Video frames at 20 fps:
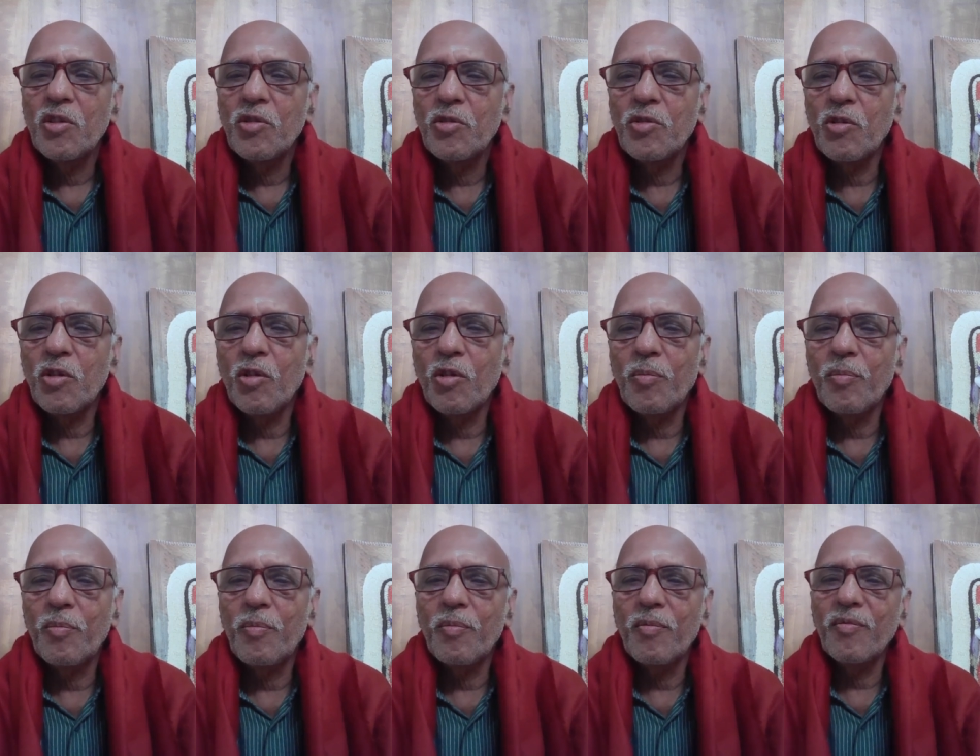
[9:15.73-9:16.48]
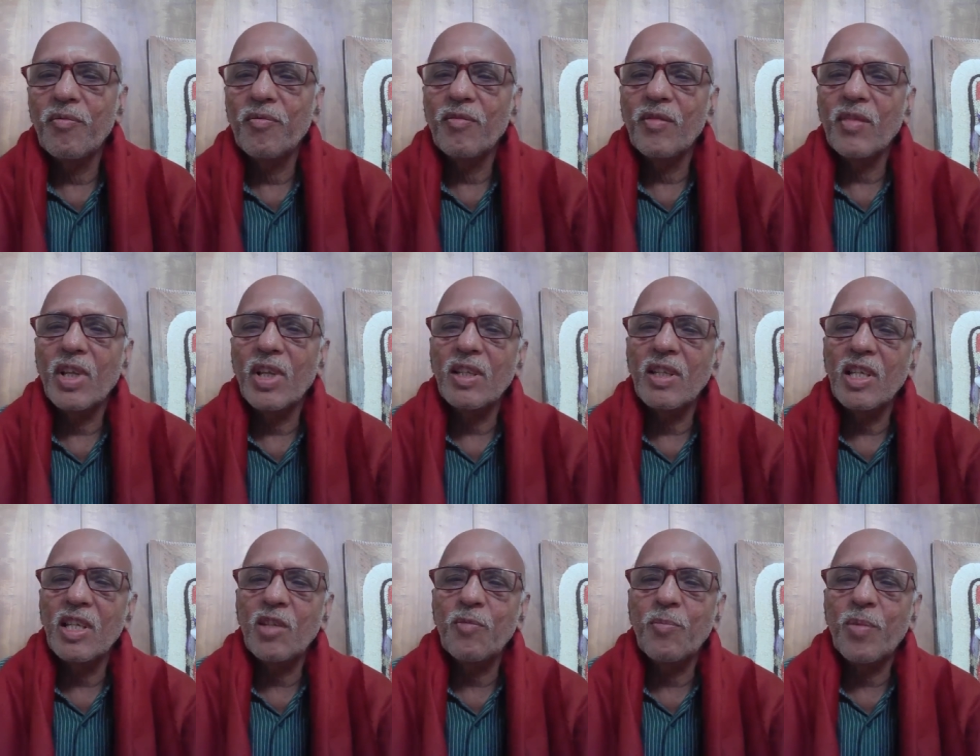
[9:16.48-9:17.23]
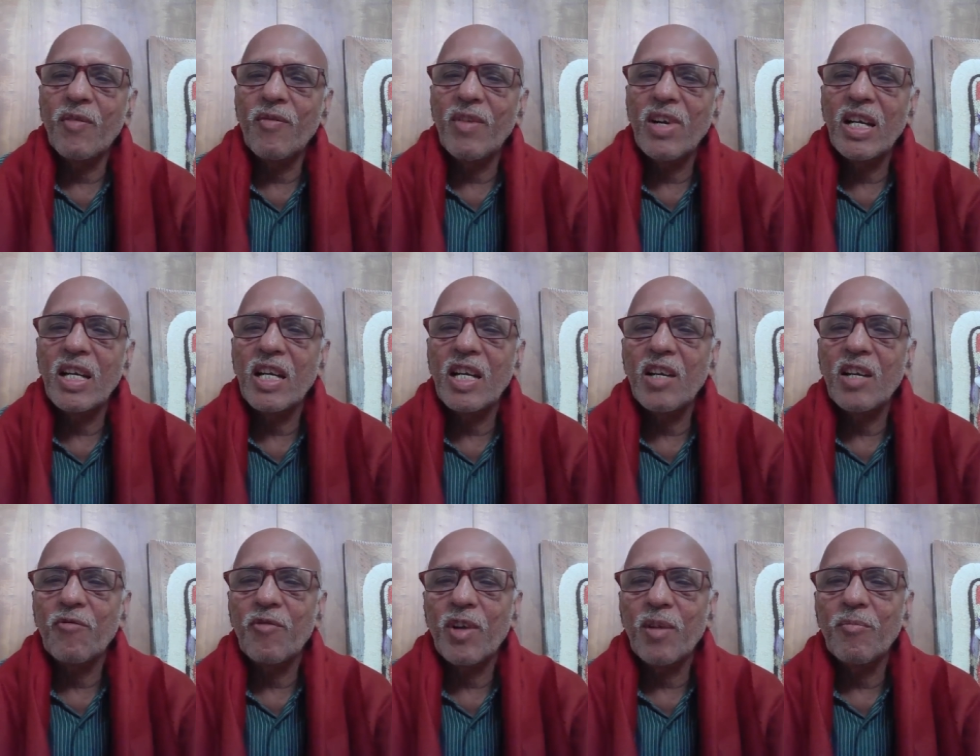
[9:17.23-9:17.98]
So this
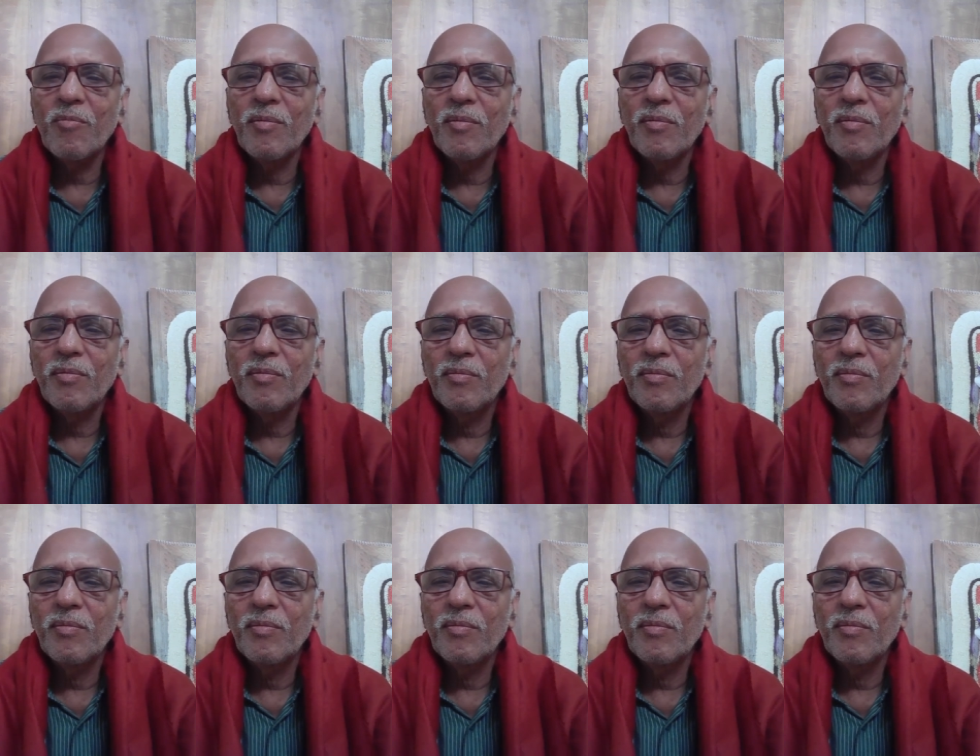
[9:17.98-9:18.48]
prevented him from